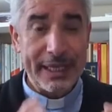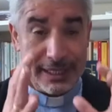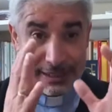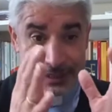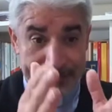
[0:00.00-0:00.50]

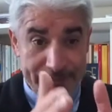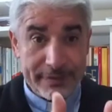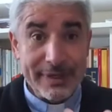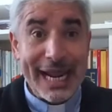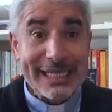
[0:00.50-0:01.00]
and
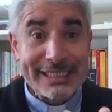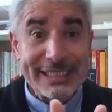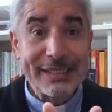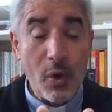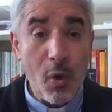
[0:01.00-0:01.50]
from
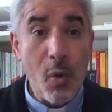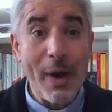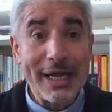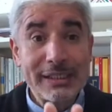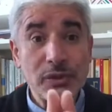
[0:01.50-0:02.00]

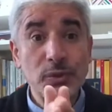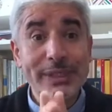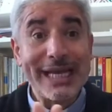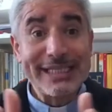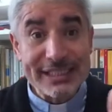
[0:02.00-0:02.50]
1901 to
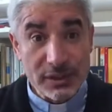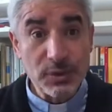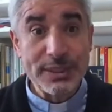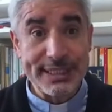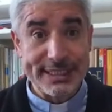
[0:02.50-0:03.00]

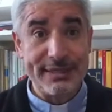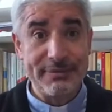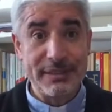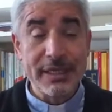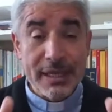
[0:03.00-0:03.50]

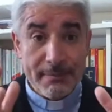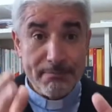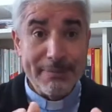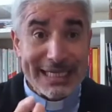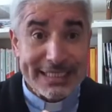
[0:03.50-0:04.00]
1927,
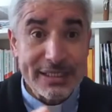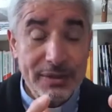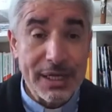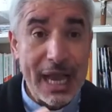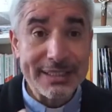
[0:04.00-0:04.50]

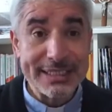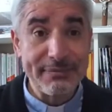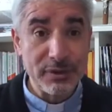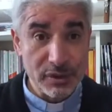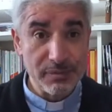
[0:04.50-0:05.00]
Mexico has the
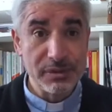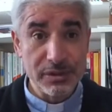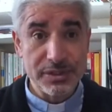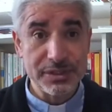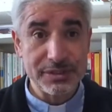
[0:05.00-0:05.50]

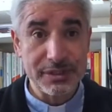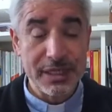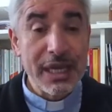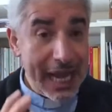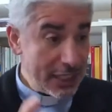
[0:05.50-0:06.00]
revolution,
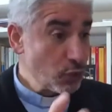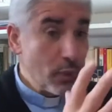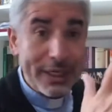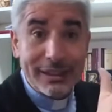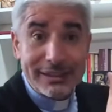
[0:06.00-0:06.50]
as
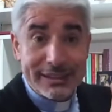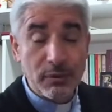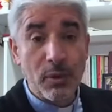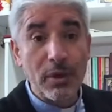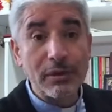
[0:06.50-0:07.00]
well as the
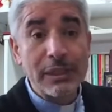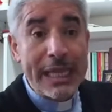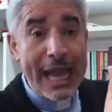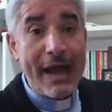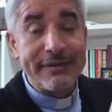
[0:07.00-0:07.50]
world
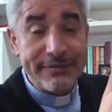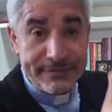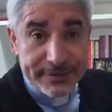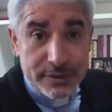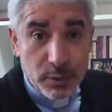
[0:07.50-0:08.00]
have the
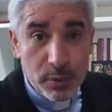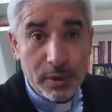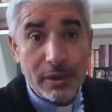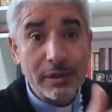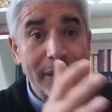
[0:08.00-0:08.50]
First
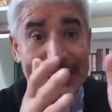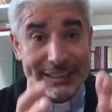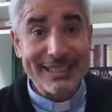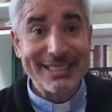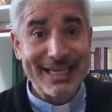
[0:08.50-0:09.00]
World
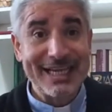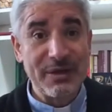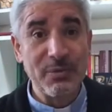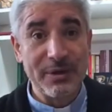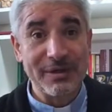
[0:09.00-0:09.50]
and the
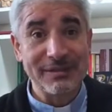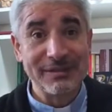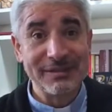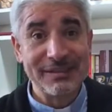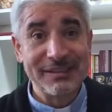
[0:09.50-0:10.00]
Second World.
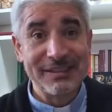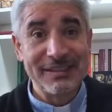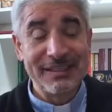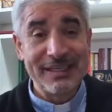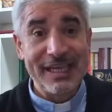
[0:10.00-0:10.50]

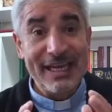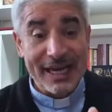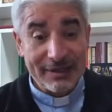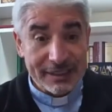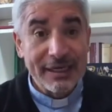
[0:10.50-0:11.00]

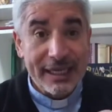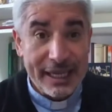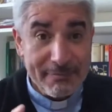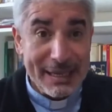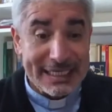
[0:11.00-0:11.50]
And
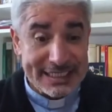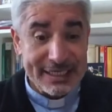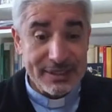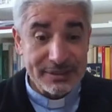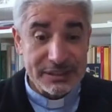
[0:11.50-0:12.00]
in
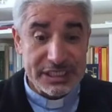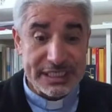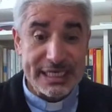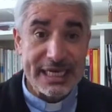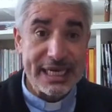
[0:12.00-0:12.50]
Mexico, she